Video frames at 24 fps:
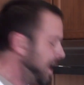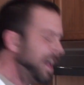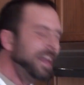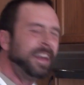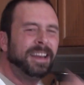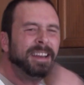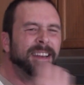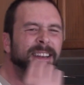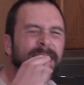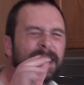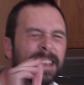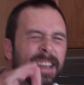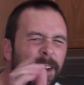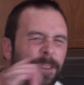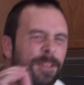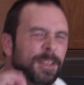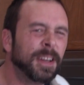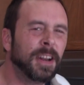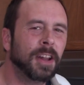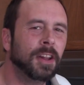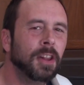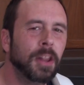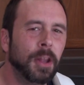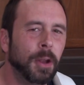It
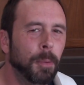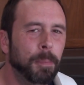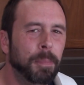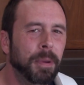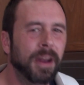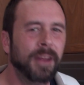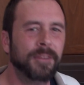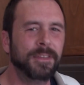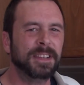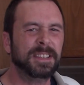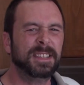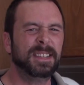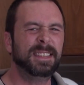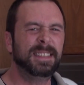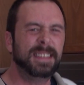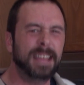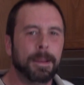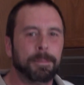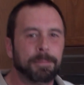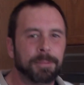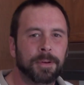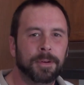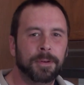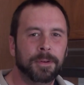gives it a little bit of a
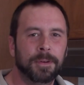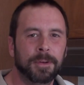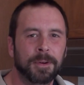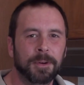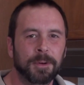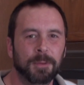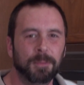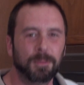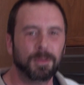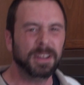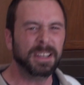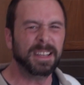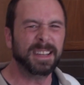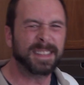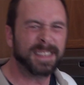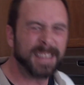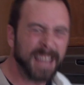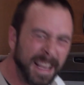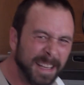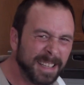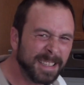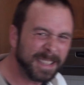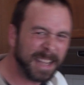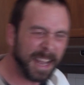zip when you
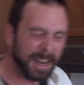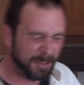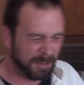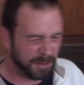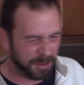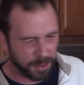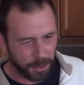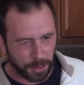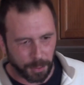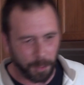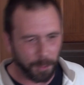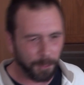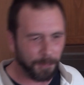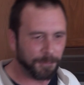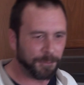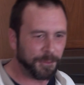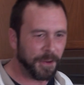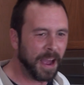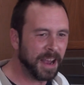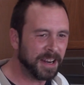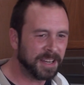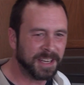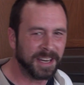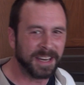taste that good
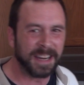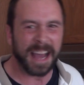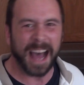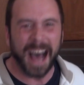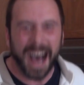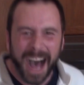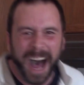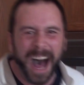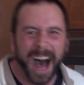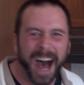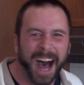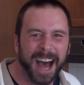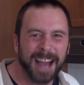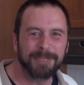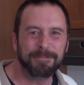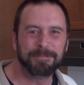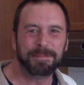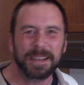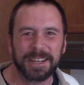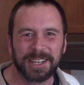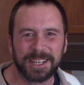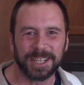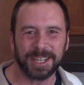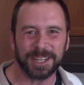old-fashioned, ha,
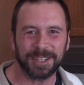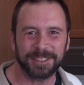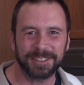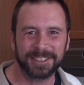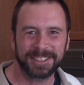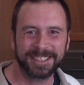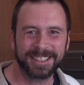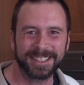I beat you.